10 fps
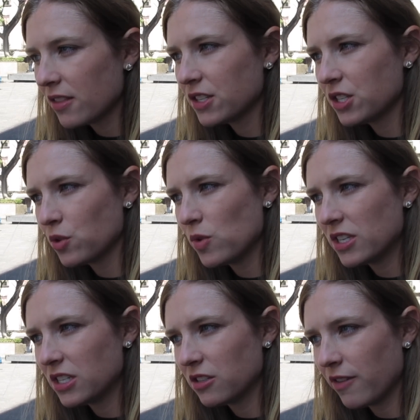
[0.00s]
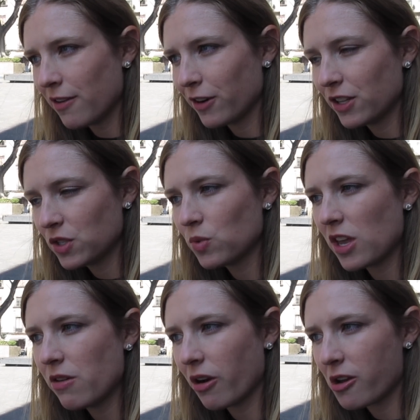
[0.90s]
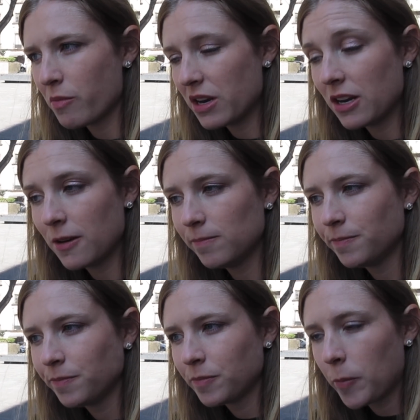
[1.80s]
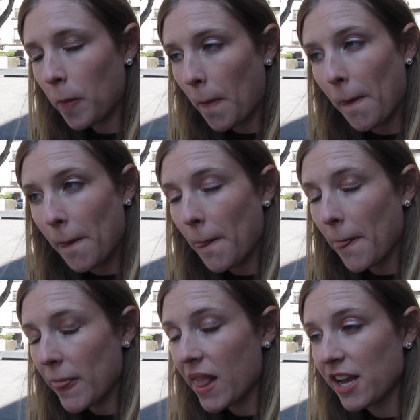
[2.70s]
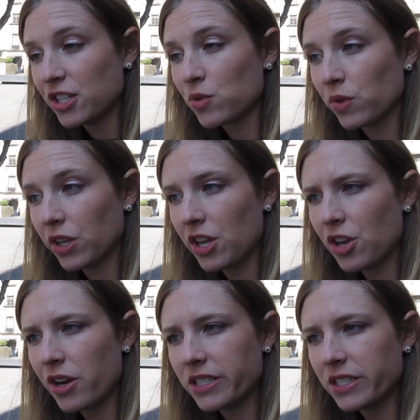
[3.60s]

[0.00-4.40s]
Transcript: This is Luis's favorite. This is what he recommended. It's really good.